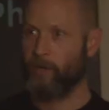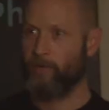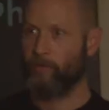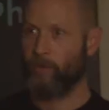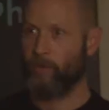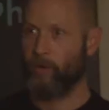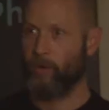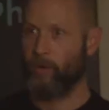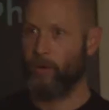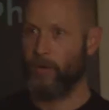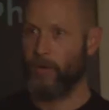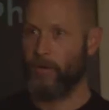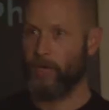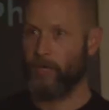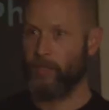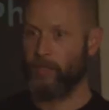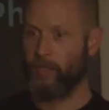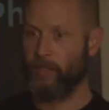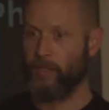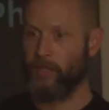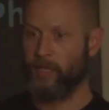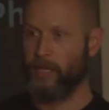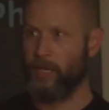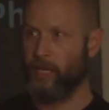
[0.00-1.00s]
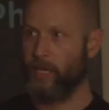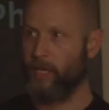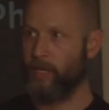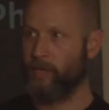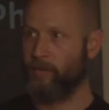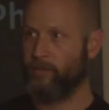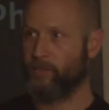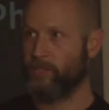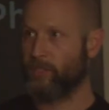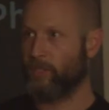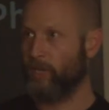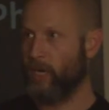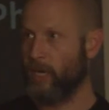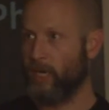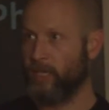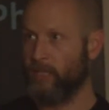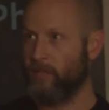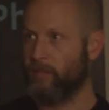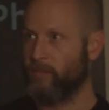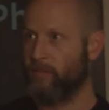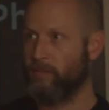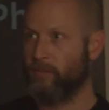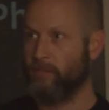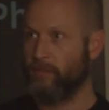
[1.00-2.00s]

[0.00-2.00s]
for a while and it was great.